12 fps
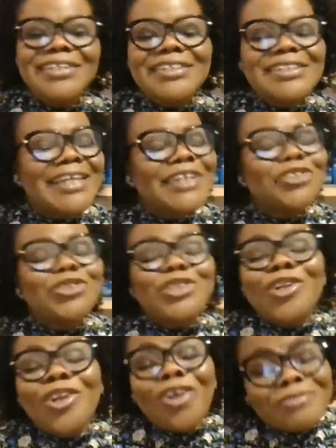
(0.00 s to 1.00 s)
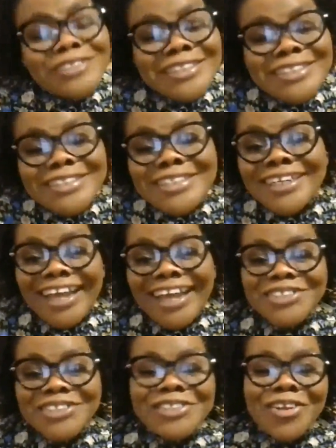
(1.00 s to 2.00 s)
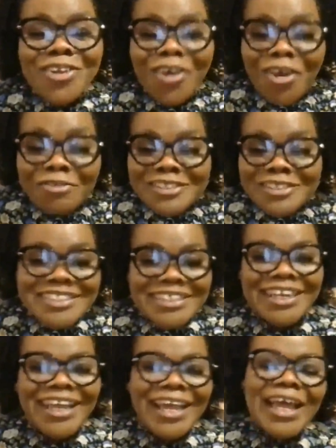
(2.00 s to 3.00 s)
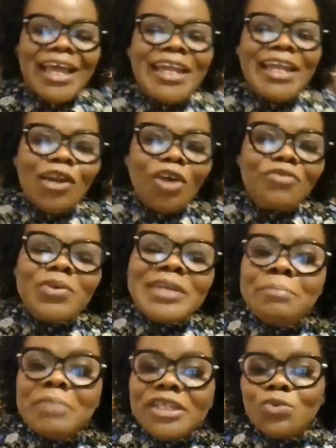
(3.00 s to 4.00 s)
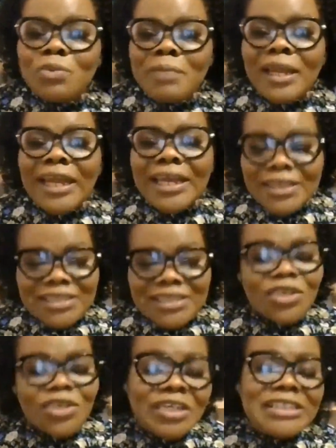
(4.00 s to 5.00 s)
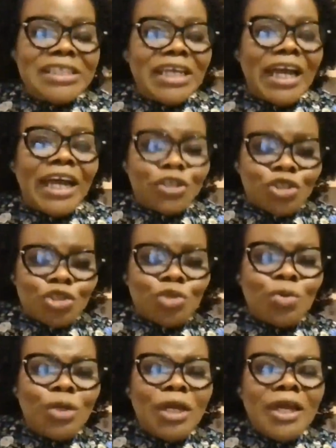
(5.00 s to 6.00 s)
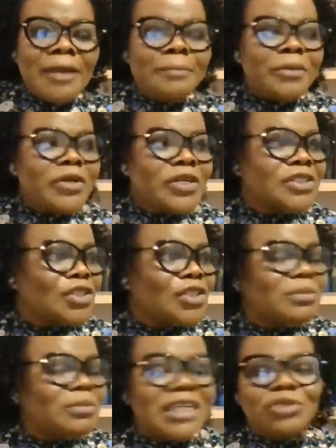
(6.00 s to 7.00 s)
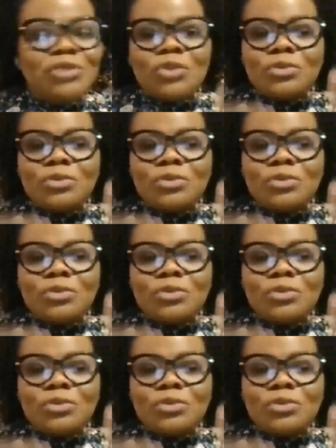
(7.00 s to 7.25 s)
She said, I just love teaching. I just love teaching. And I love it when I meet women like this. Honestly, I do. Because sometimes